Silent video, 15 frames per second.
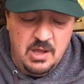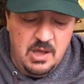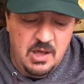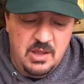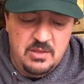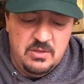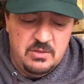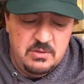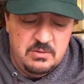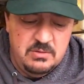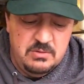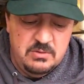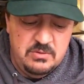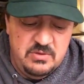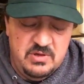Uh,
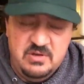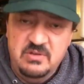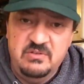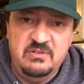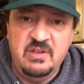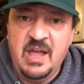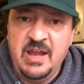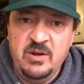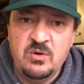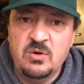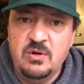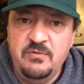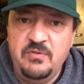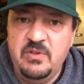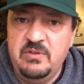the
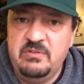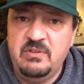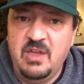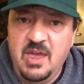designer of this